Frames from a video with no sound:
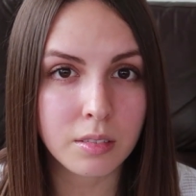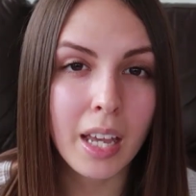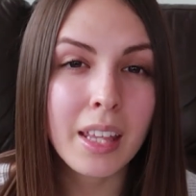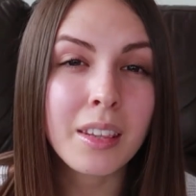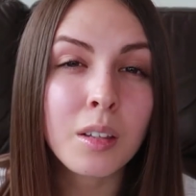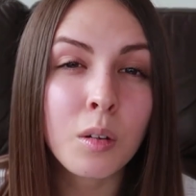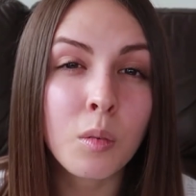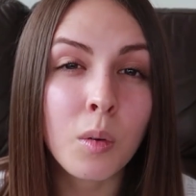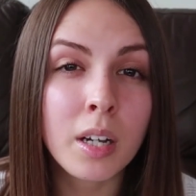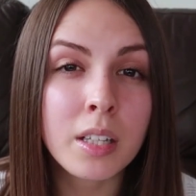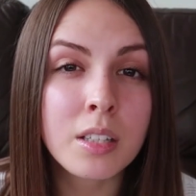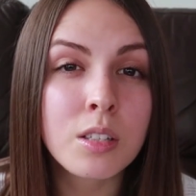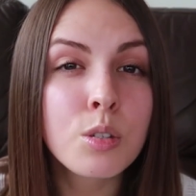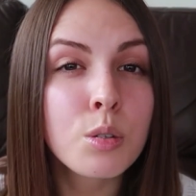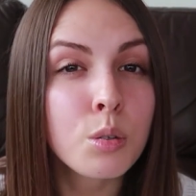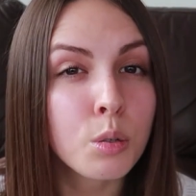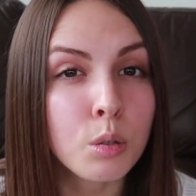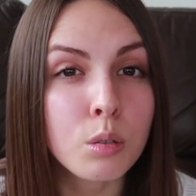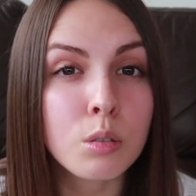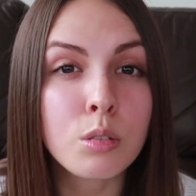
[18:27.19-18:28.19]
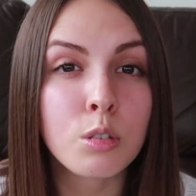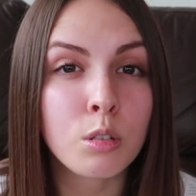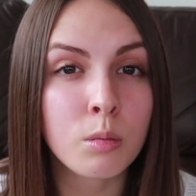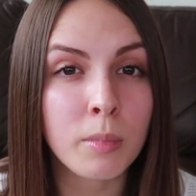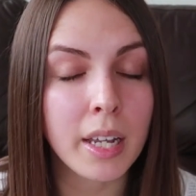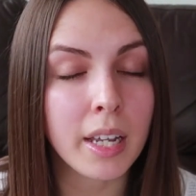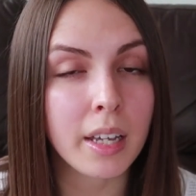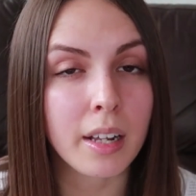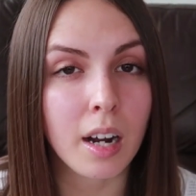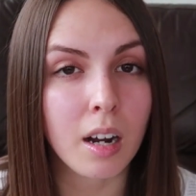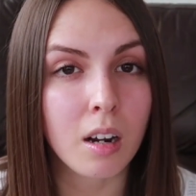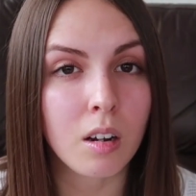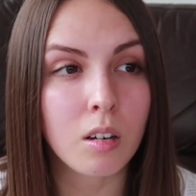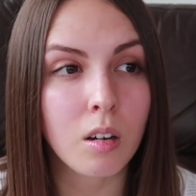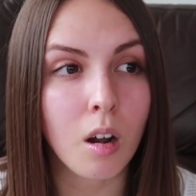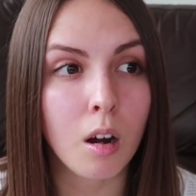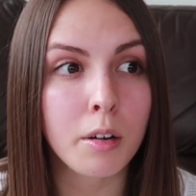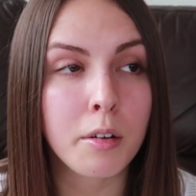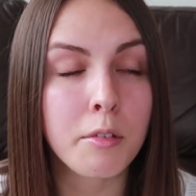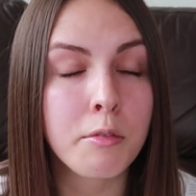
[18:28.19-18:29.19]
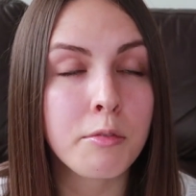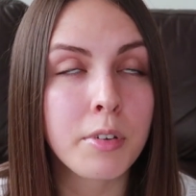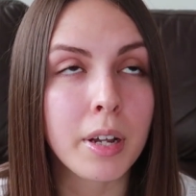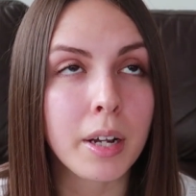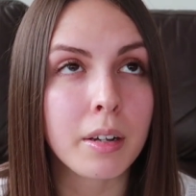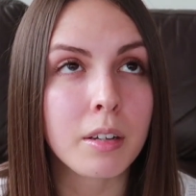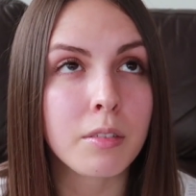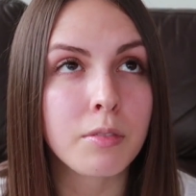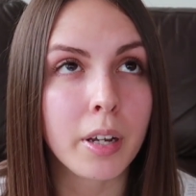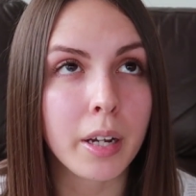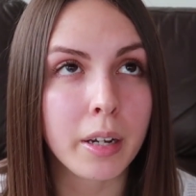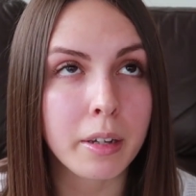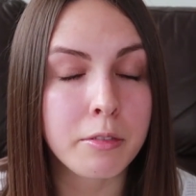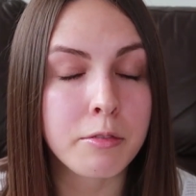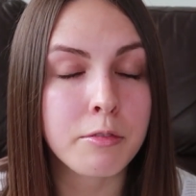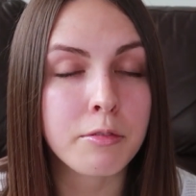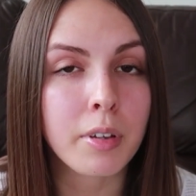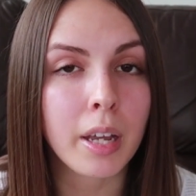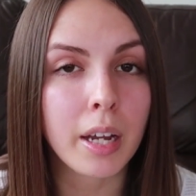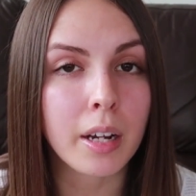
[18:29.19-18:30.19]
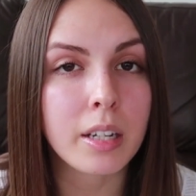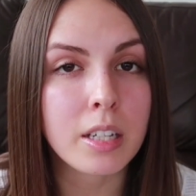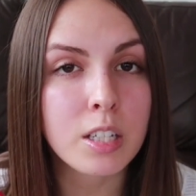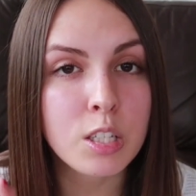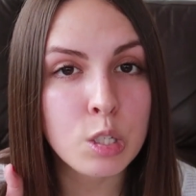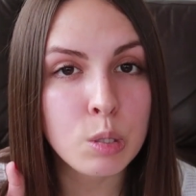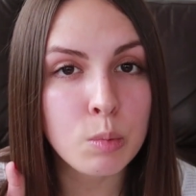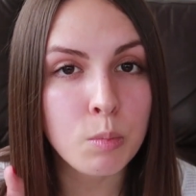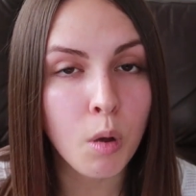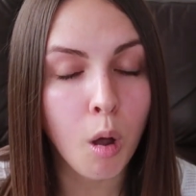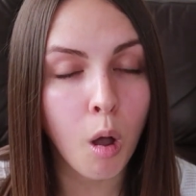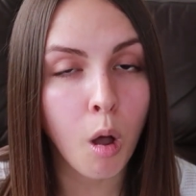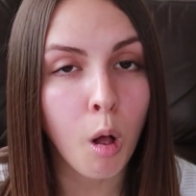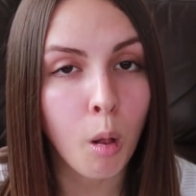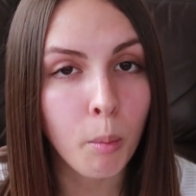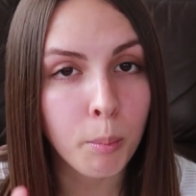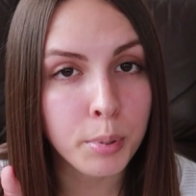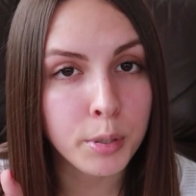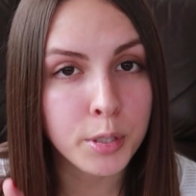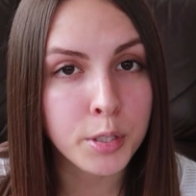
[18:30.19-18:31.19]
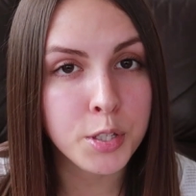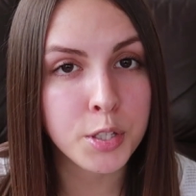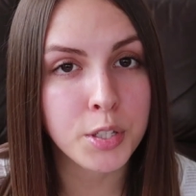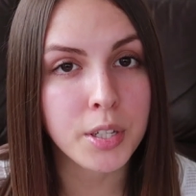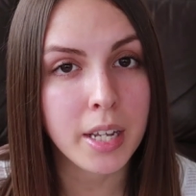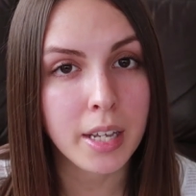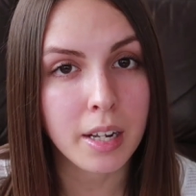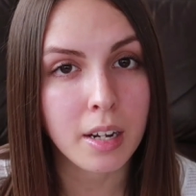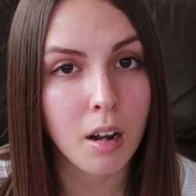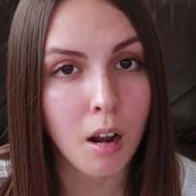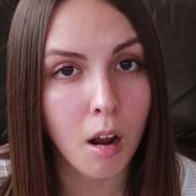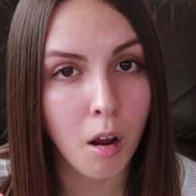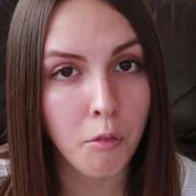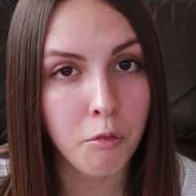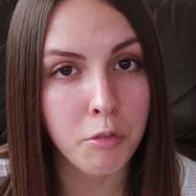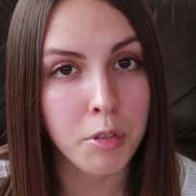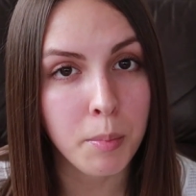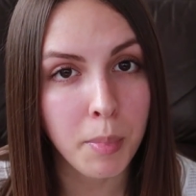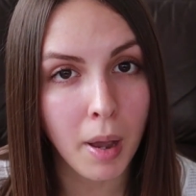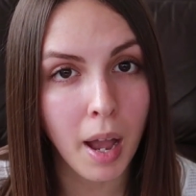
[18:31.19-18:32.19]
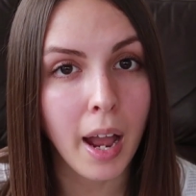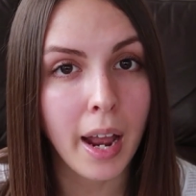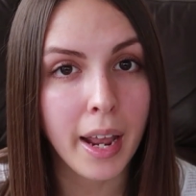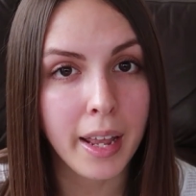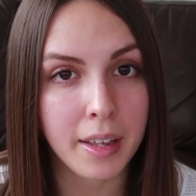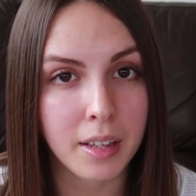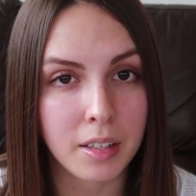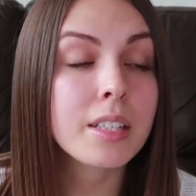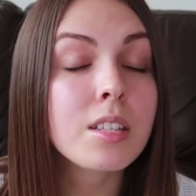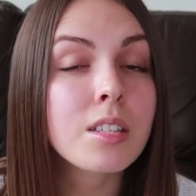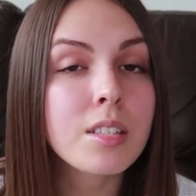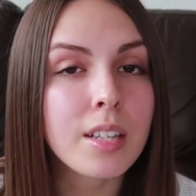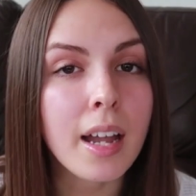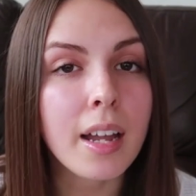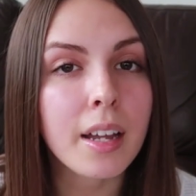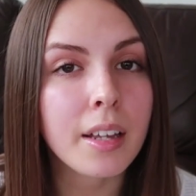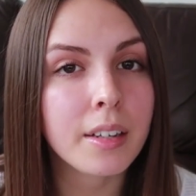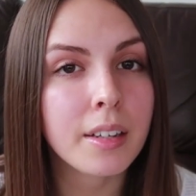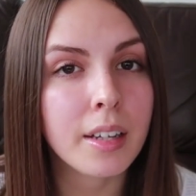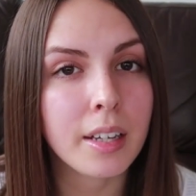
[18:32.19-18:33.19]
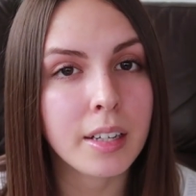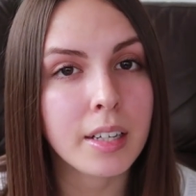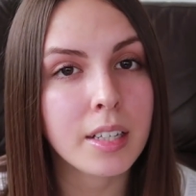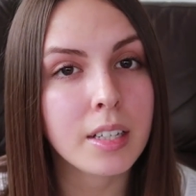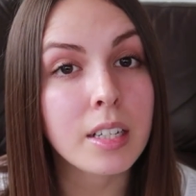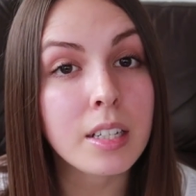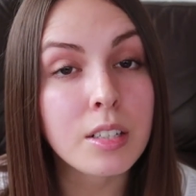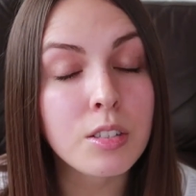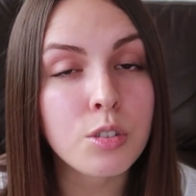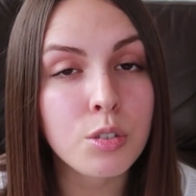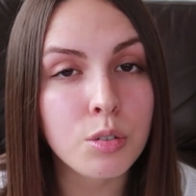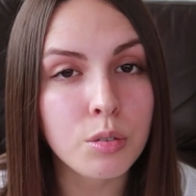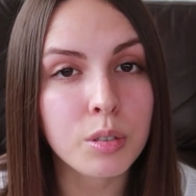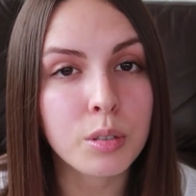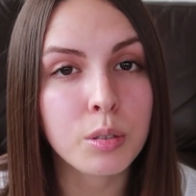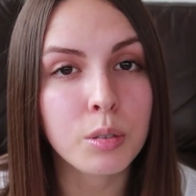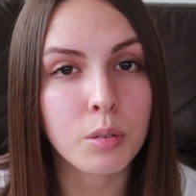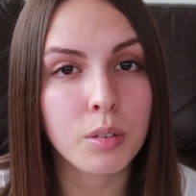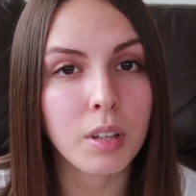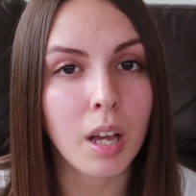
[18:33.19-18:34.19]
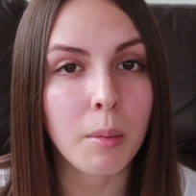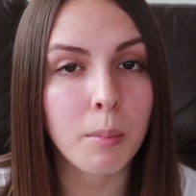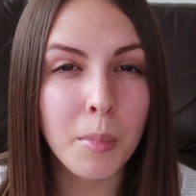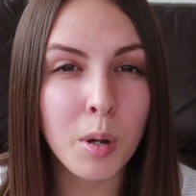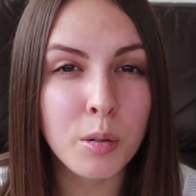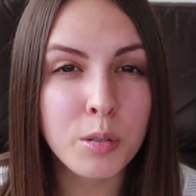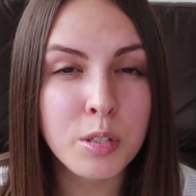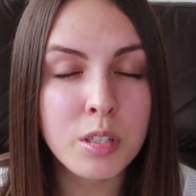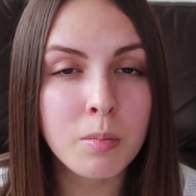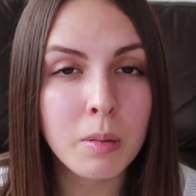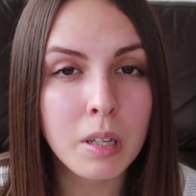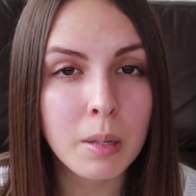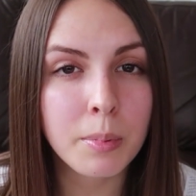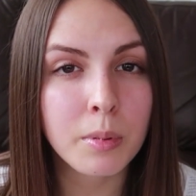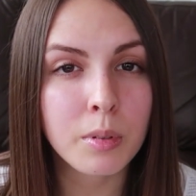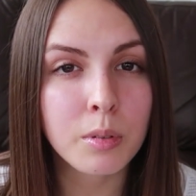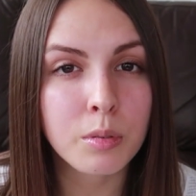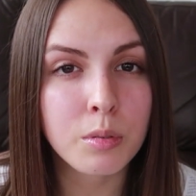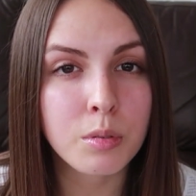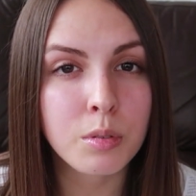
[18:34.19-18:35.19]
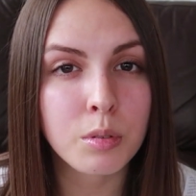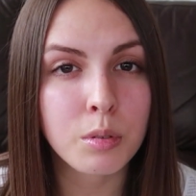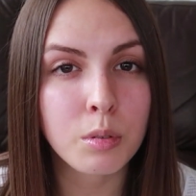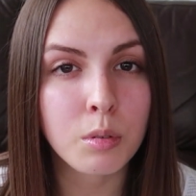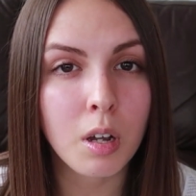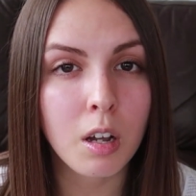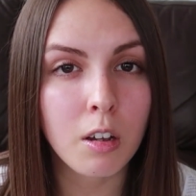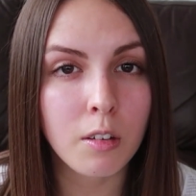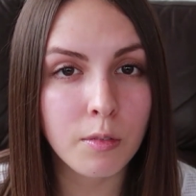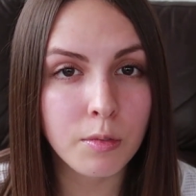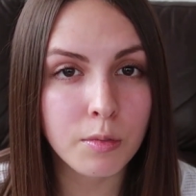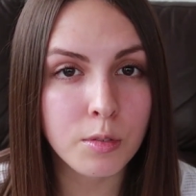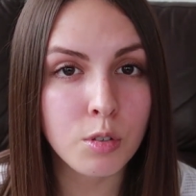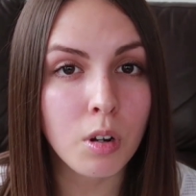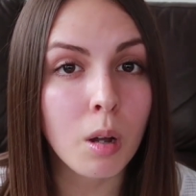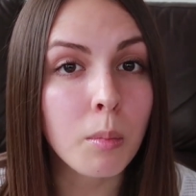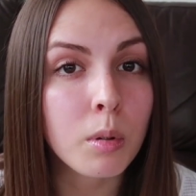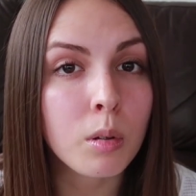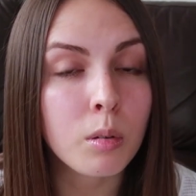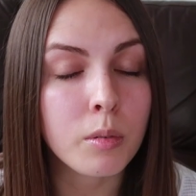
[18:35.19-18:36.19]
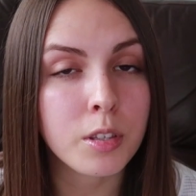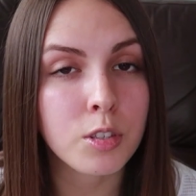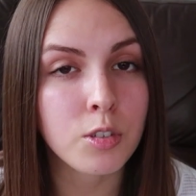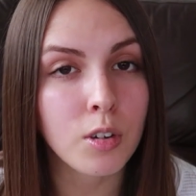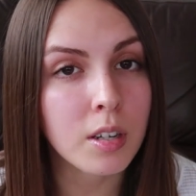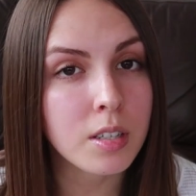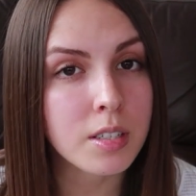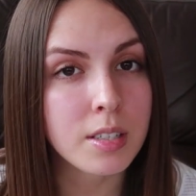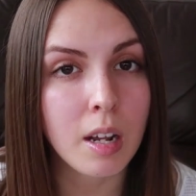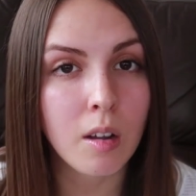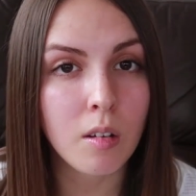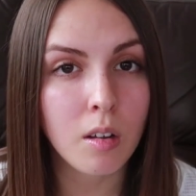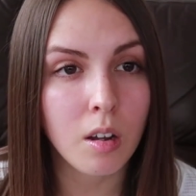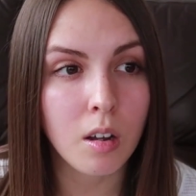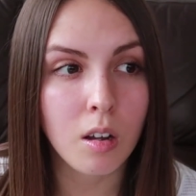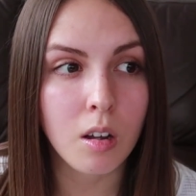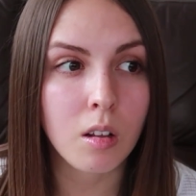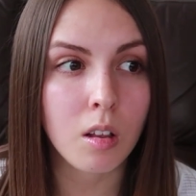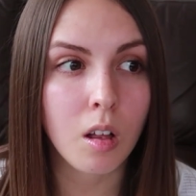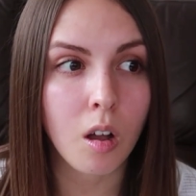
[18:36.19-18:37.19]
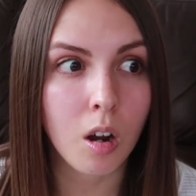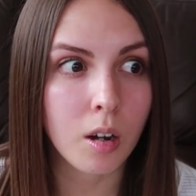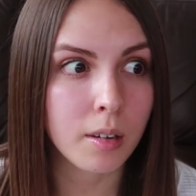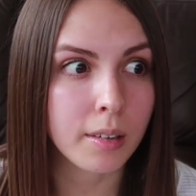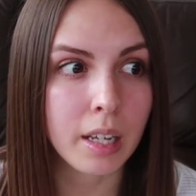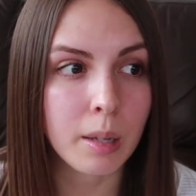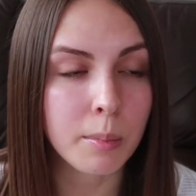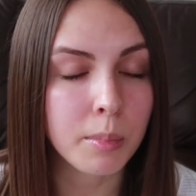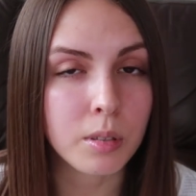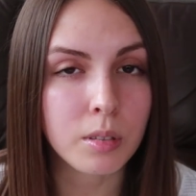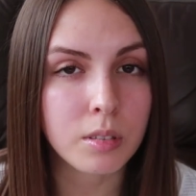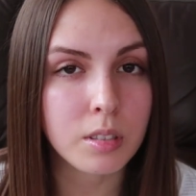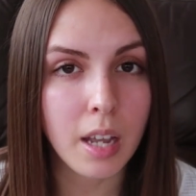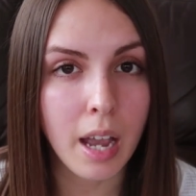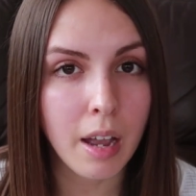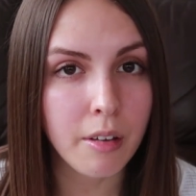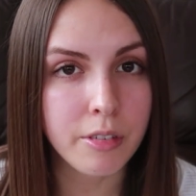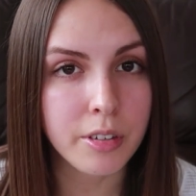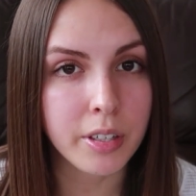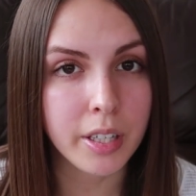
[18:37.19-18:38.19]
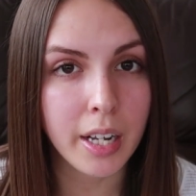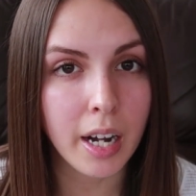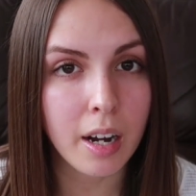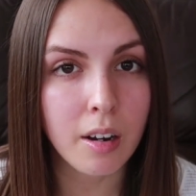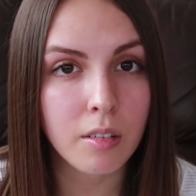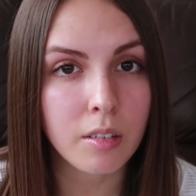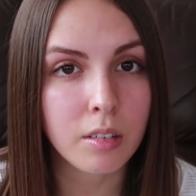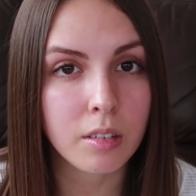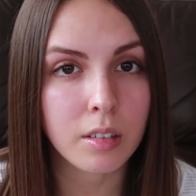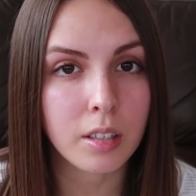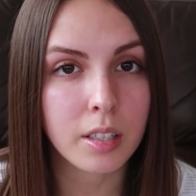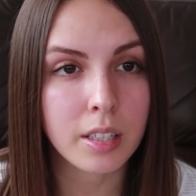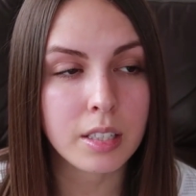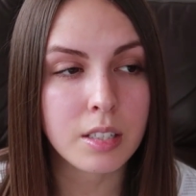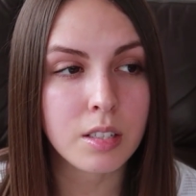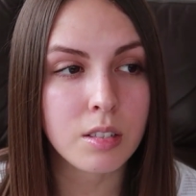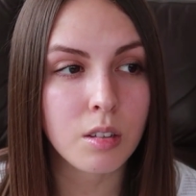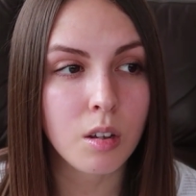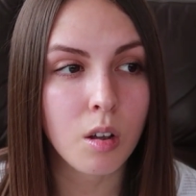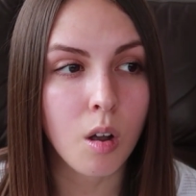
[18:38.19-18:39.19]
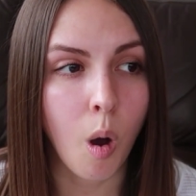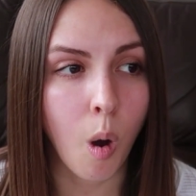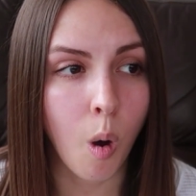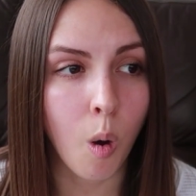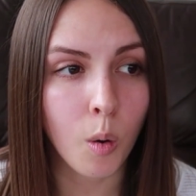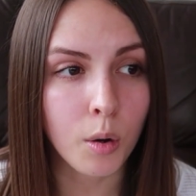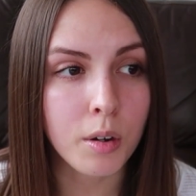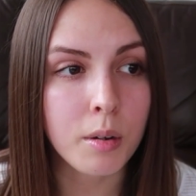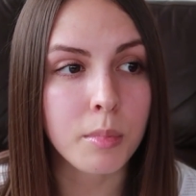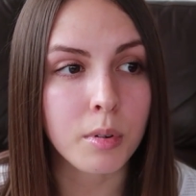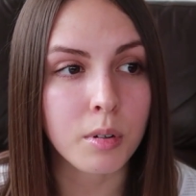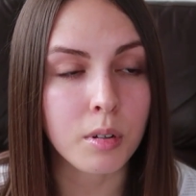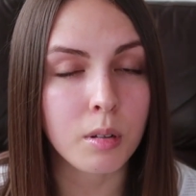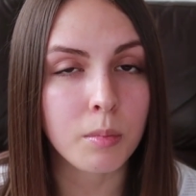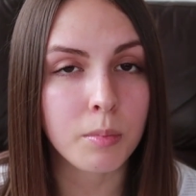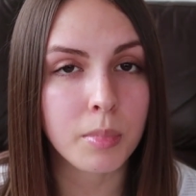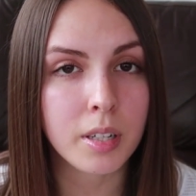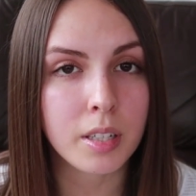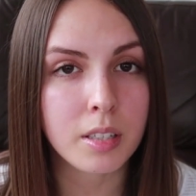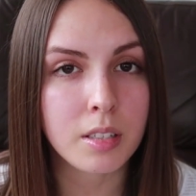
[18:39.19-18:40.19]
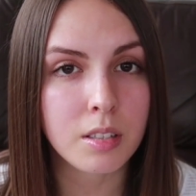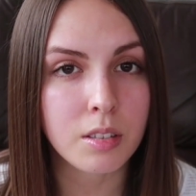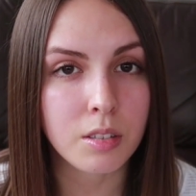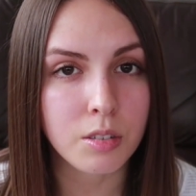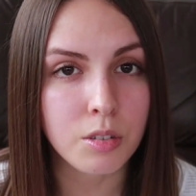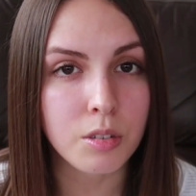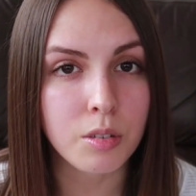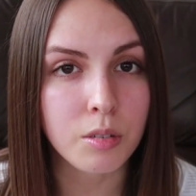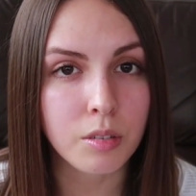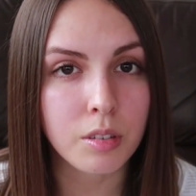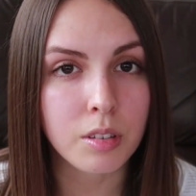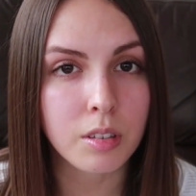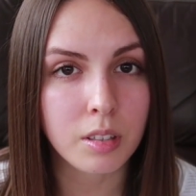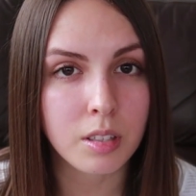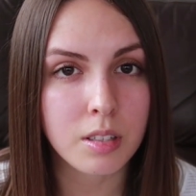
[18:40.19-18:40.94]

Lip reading: And the ones who do make it out are a very small percent of the pie. It's said, and it is true, that most people who do have trouble with drugs and alcohol aren't able to ever get out. And it's horrible, but it's the truth.